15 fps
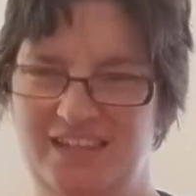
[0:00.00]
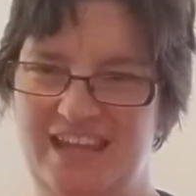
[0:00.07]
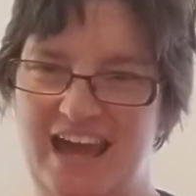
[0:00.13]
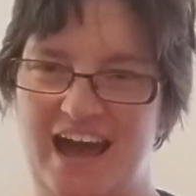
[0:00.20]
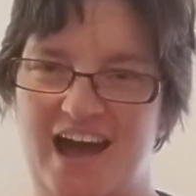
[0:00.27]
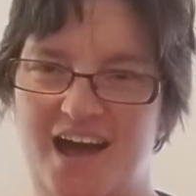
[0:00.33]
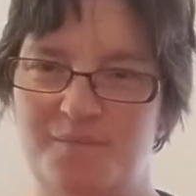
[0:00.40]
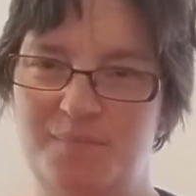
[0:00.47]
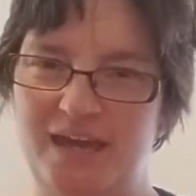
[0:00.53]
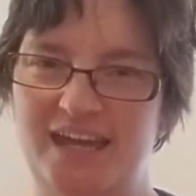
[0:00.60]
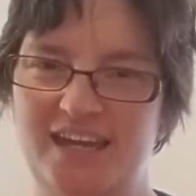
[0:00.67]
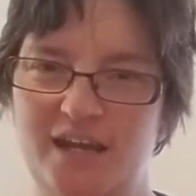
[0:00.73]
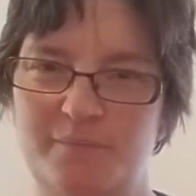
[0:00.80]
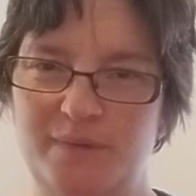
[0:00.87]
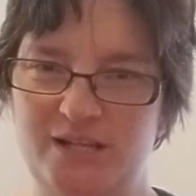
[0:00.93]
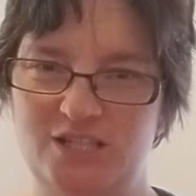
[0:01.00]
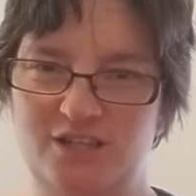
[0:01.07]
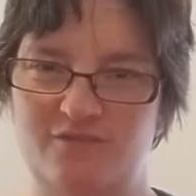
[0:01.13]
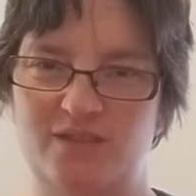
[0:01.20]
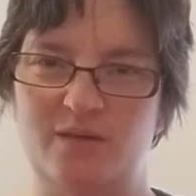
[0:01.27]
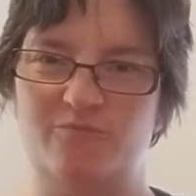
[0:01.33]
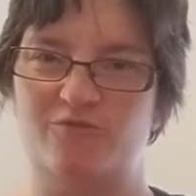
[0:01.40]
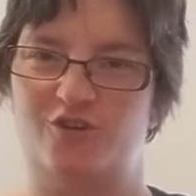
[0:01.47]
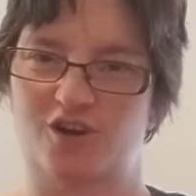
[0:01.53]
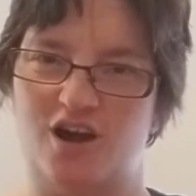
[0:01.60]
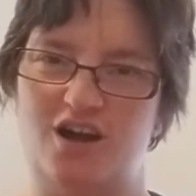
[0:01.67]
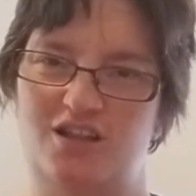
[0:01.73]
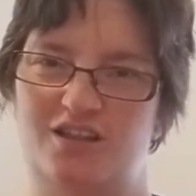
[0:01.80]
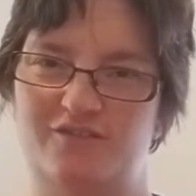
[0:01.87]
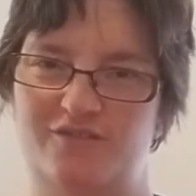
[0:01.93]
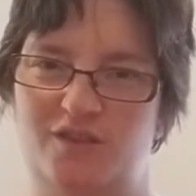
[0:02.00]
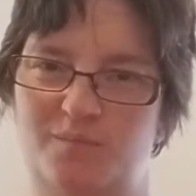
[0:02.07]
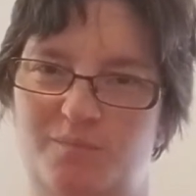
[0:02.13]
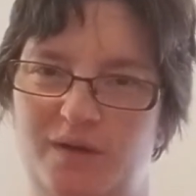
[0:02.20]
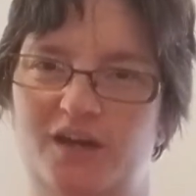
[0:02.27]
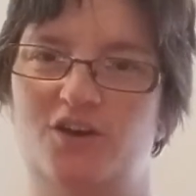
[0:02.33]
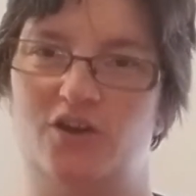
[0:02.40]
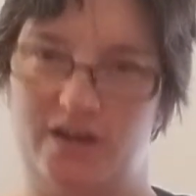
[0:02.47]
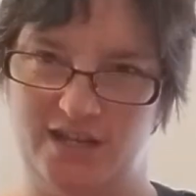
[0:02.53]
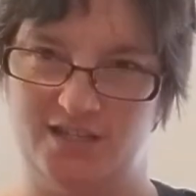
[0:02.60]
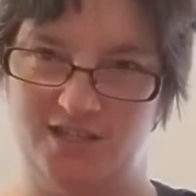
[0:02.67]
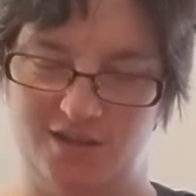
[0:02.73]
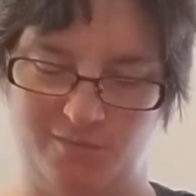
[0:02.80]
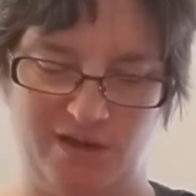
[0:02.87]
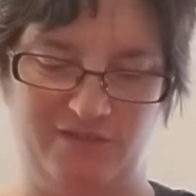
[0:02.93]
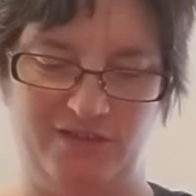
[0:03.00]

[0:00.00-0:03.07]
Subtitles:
Yeah, I'm making a bunch of them for all of the bigger kids in my